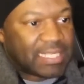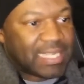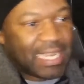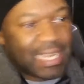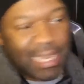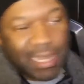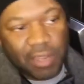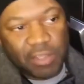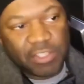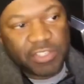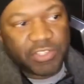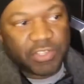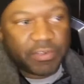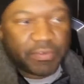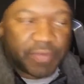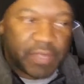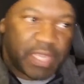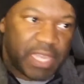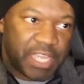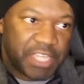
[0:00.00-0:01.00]
I got all these
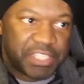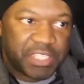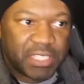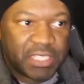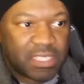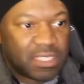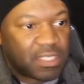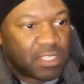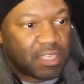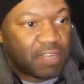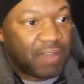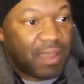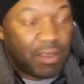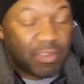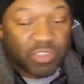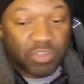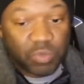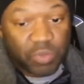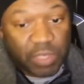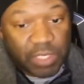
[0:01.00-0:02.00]
certifications and stuff. I
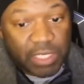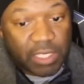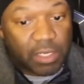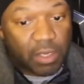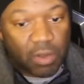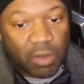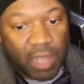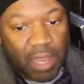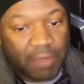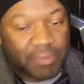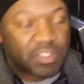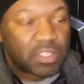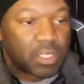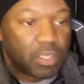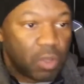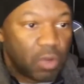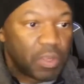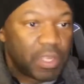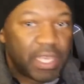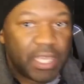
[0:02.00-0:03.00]
was really I was a
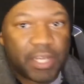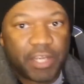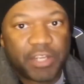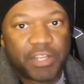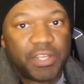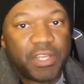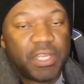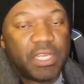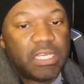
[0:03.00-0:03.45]
go-getter.